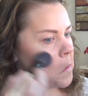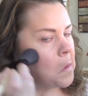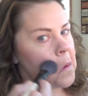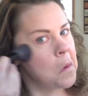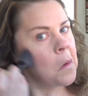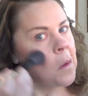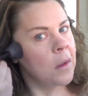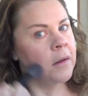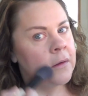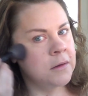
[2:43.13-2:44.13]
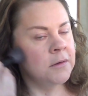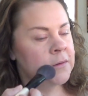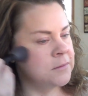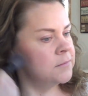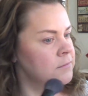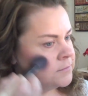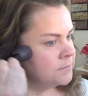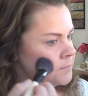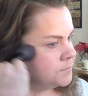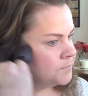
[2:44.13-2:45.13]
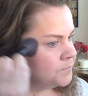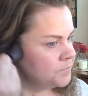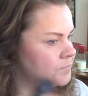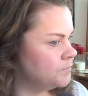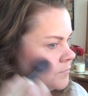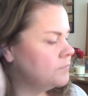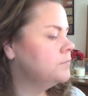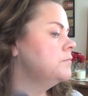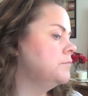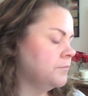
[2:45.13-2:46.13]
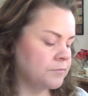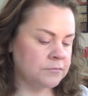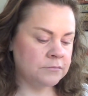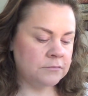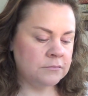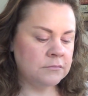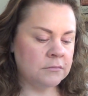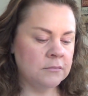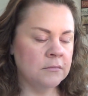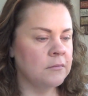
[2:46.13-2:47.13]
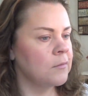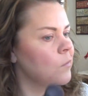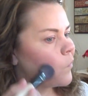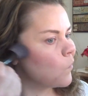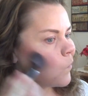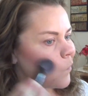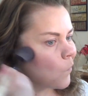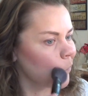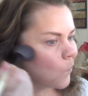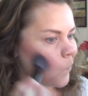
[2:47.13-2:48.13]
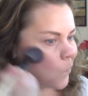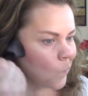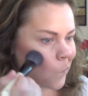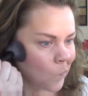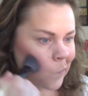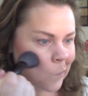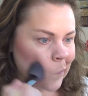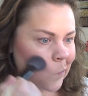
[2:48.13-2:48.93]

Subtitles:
(no one is talking)